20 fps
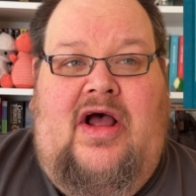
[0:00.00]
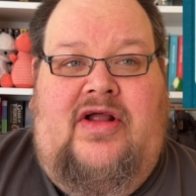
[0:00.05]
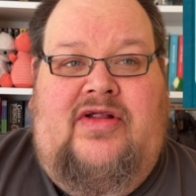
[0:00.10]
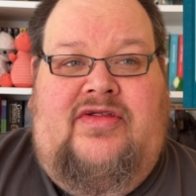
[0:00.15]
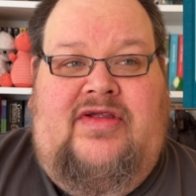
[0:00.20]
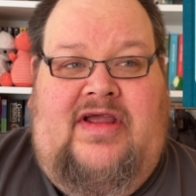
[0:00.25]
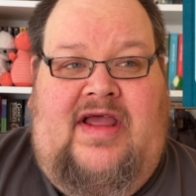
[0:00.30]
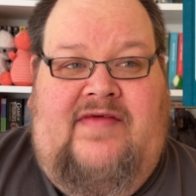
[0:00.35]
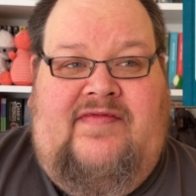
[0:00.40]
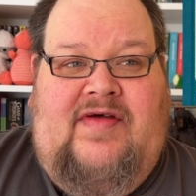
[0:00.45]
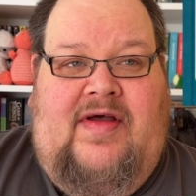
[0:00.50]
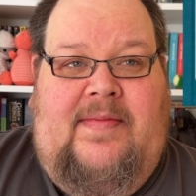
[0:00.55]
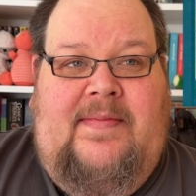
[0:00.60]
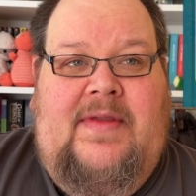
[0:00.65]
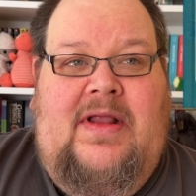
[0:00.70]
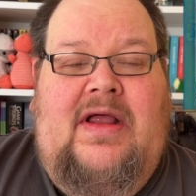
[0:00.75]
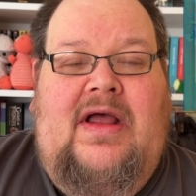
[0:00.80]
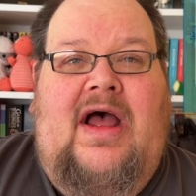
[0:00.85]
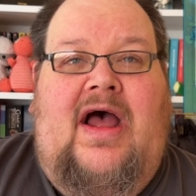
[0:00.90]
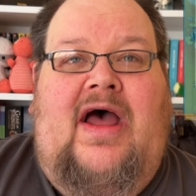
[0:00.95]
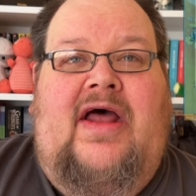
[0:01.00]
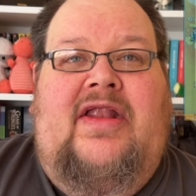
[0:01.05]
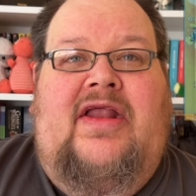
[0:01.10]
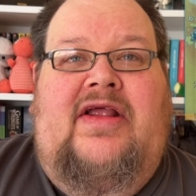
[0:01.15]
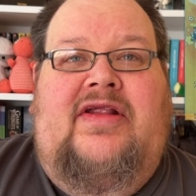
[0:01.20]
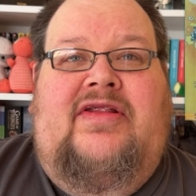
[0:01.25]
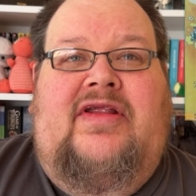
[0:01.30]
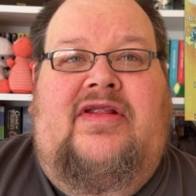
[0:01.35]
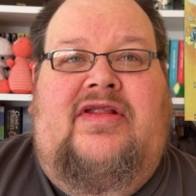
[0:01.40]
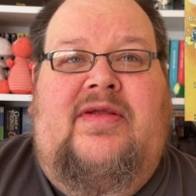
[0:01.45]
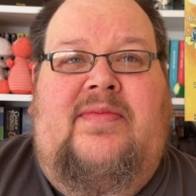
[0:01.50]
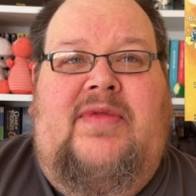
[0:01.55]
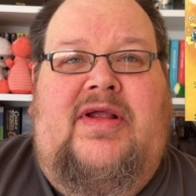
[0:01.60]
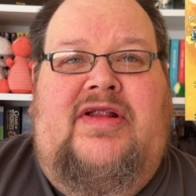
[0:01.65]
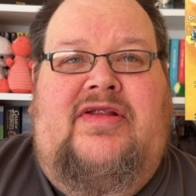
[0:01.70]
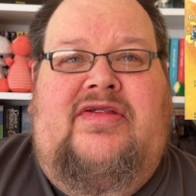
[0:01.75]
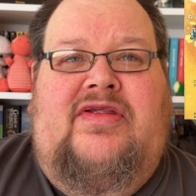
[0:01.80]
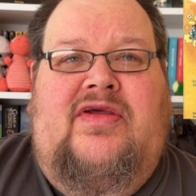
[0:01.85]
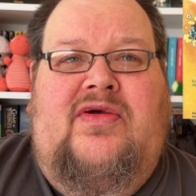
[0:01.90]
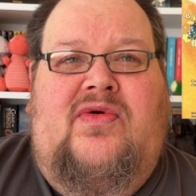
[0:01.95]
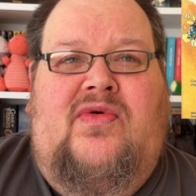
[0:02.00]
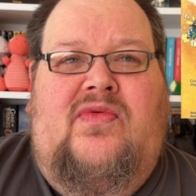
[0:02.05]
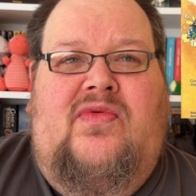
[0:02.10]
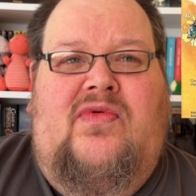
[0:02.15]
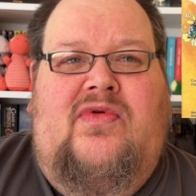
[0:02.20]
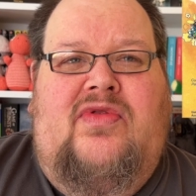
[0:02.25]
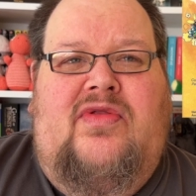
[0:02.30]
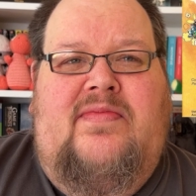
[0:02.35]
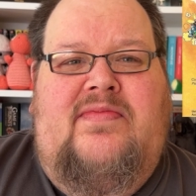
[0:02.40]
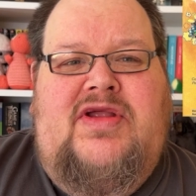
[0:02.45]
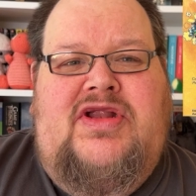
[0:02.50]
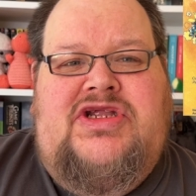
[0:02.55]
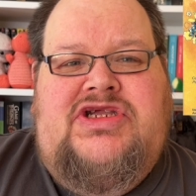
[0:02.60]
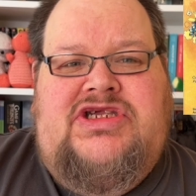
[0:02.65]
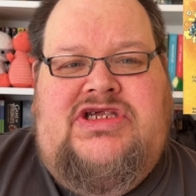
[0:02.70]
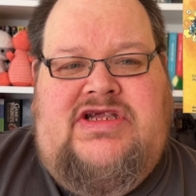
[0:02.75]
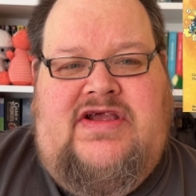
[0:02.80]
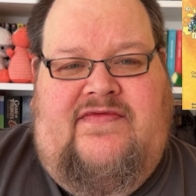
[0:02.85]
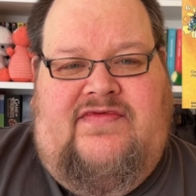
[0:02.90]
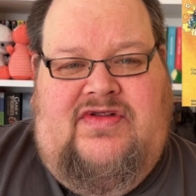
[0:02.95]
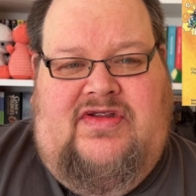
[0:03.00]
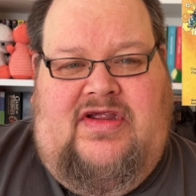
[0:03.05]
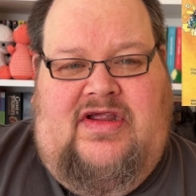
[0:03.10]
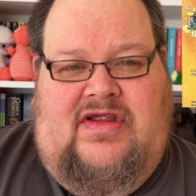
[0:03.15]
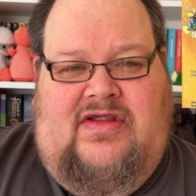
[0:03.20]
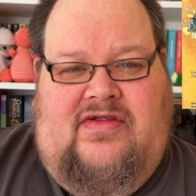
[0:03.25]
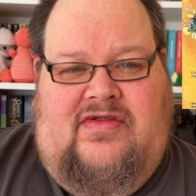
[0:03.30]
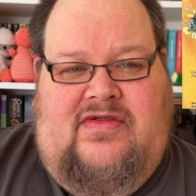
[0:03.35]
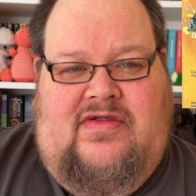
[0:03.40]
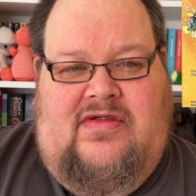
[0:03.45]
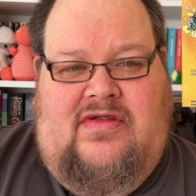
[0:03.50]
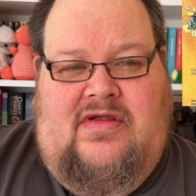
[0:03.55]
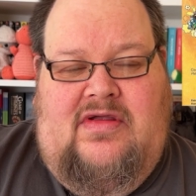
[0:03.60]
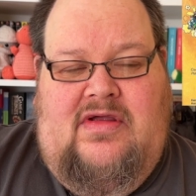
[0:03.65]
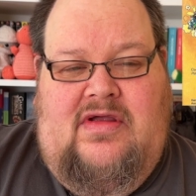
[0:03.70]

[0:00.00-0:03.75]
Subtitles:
together, and they did them until the mid-70s,